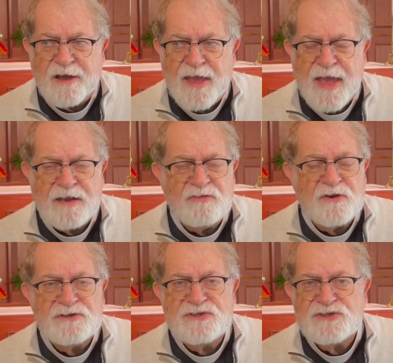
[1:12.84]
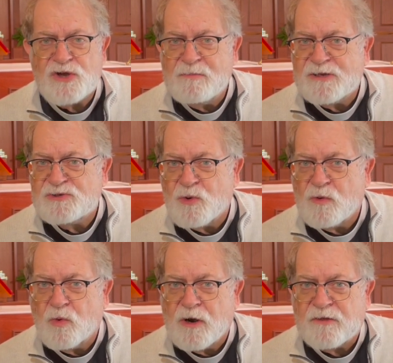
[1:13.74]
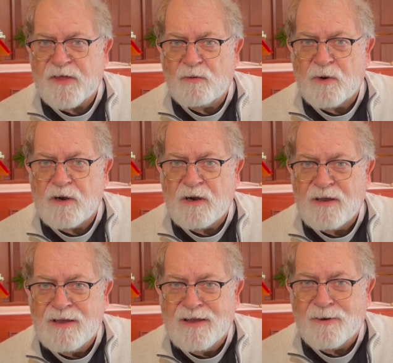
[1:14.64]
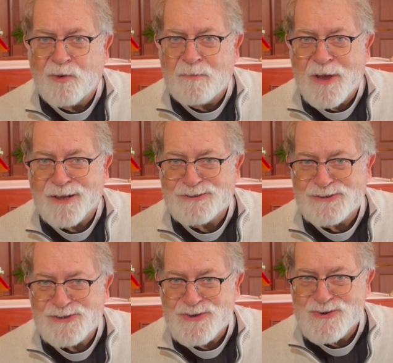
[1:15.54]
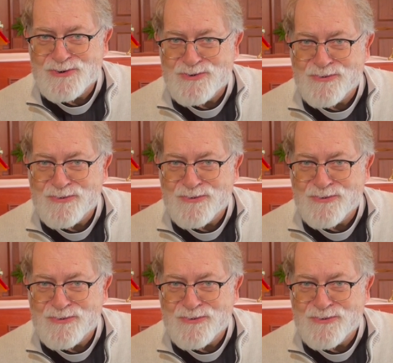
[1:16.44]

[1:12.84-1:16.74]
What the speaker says: And there's so much more work that we're about to do.